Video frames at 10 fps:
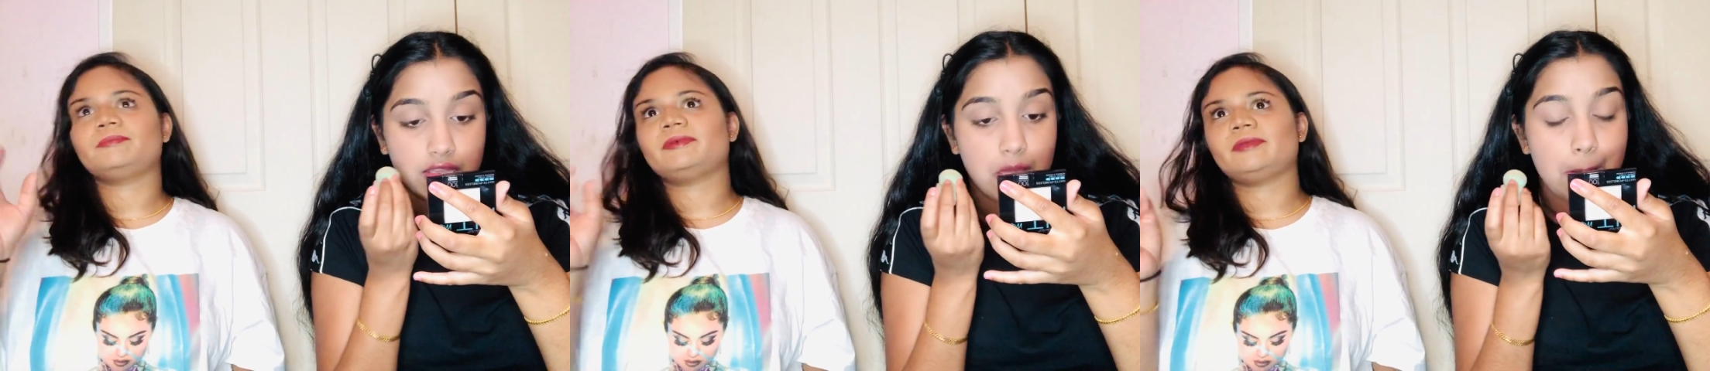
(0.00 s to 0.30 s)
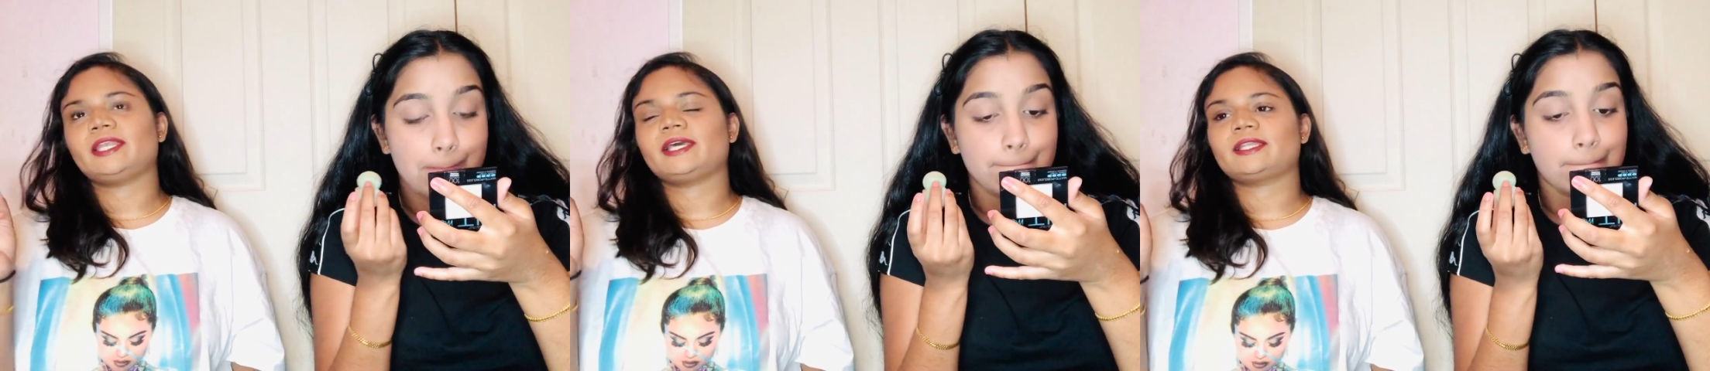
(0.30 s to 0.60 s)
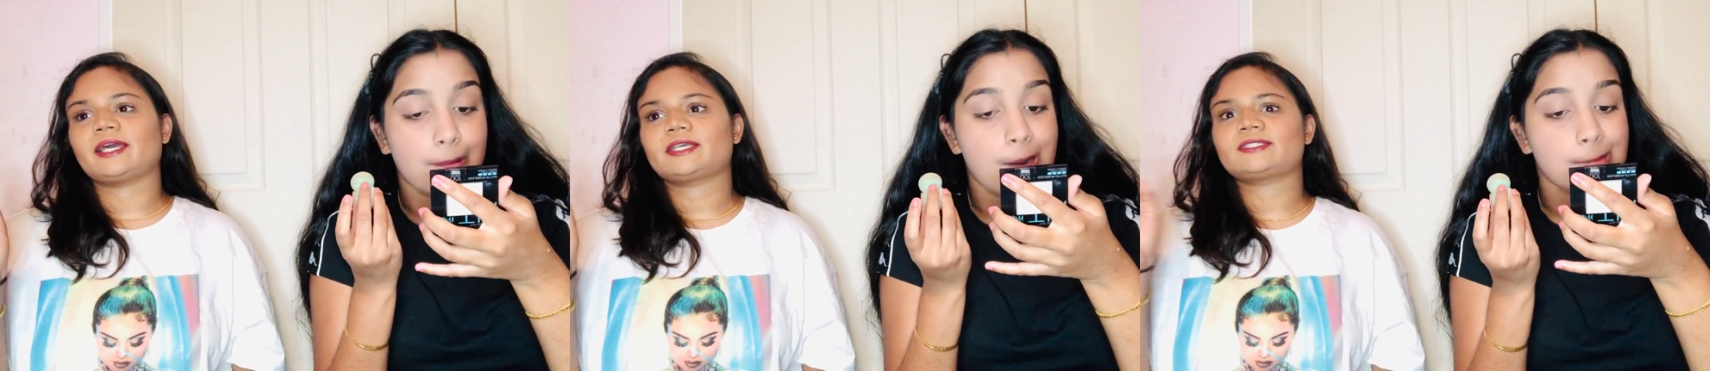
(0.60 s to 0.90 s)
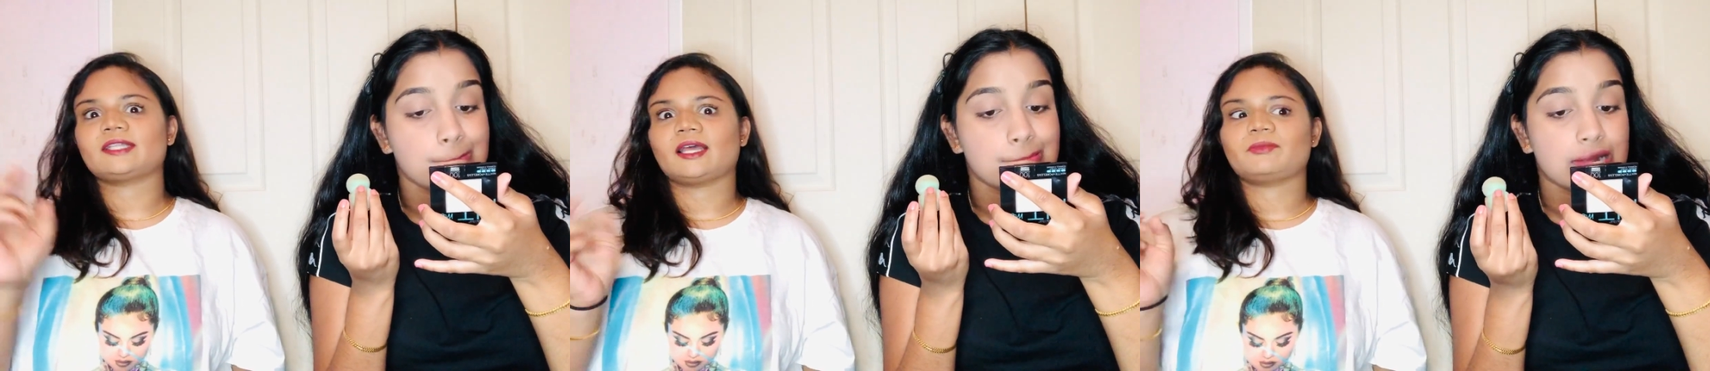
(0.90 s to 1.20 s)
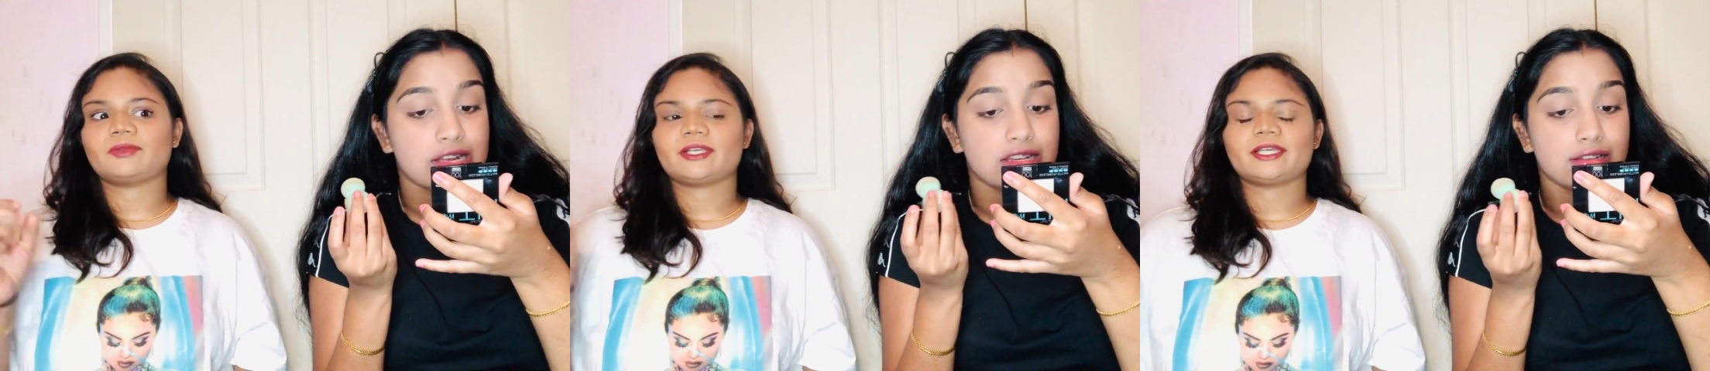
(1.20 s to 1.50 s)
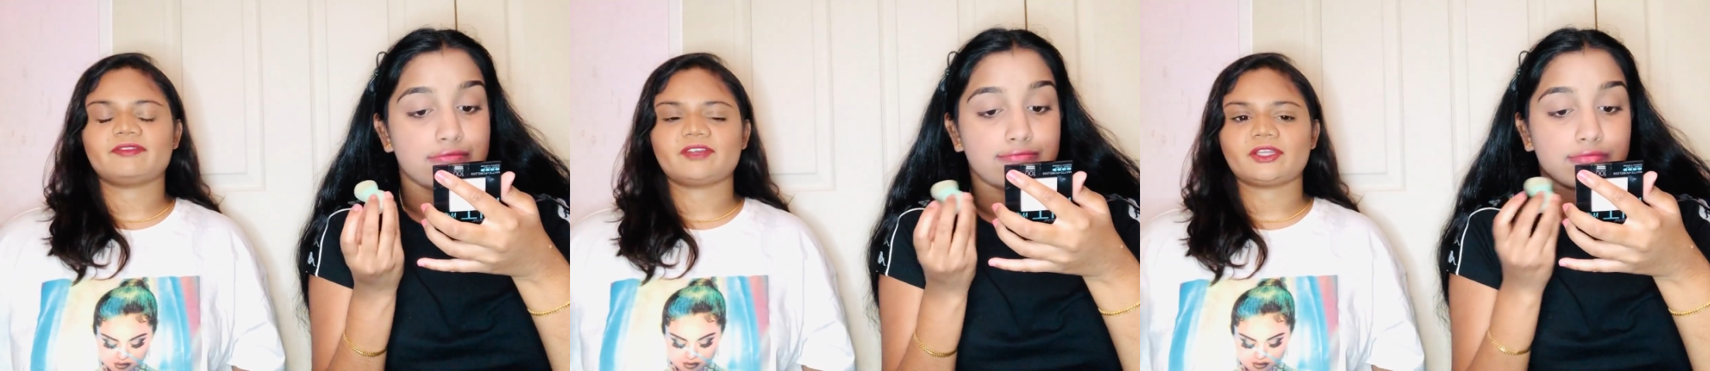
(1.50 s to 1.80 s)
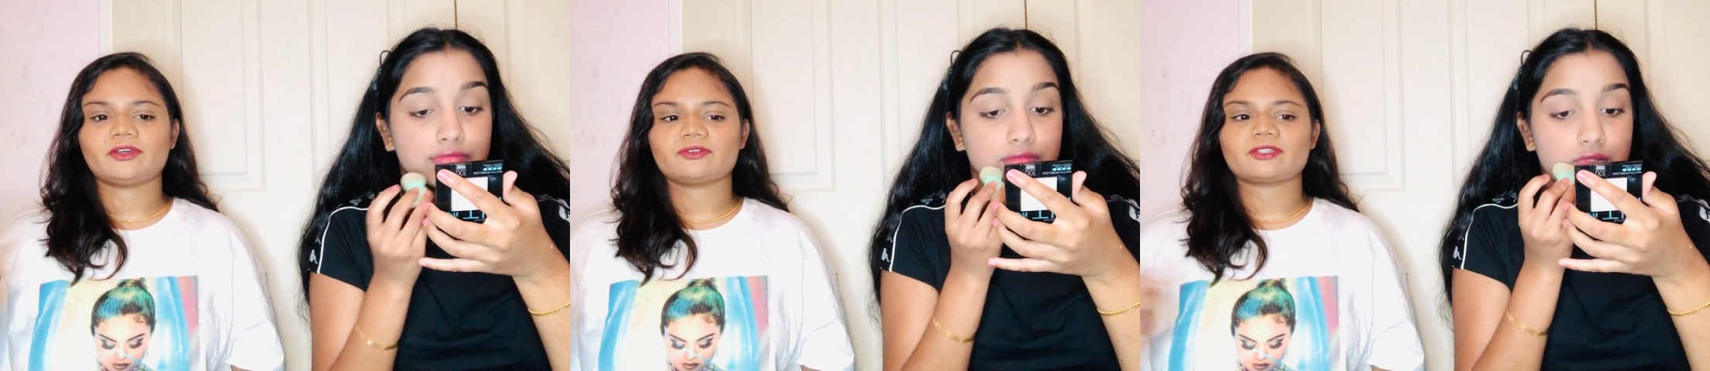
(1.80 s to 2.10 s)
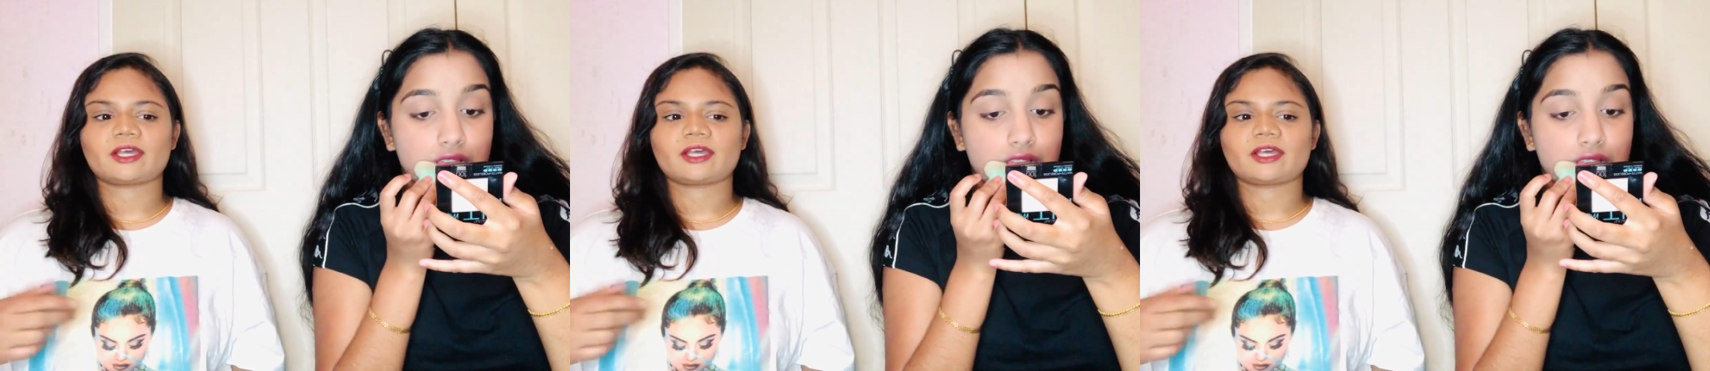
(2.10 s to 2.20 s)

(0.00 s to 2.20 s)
Speaker 1: meaning like celebrity videos